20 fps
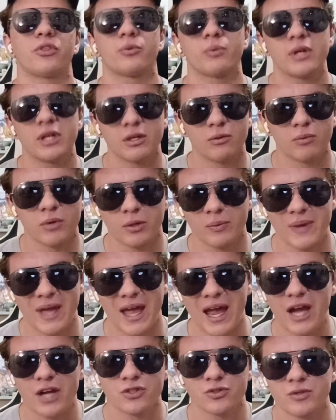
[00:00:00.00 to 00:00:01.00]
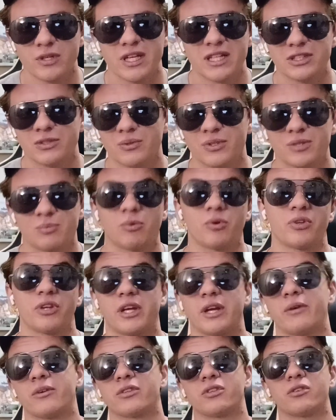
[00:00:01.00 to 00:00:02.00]
3 where we actually get to explore the
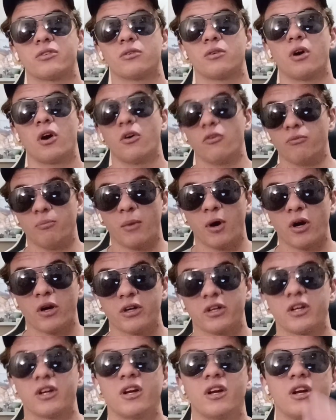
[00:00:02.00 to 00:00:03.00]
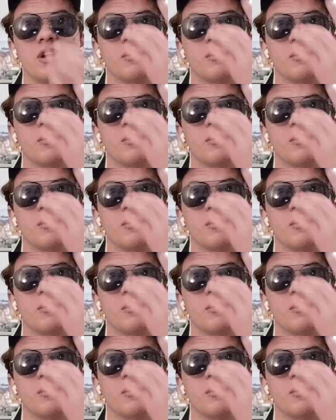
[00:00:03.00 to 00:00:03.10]
character of Mark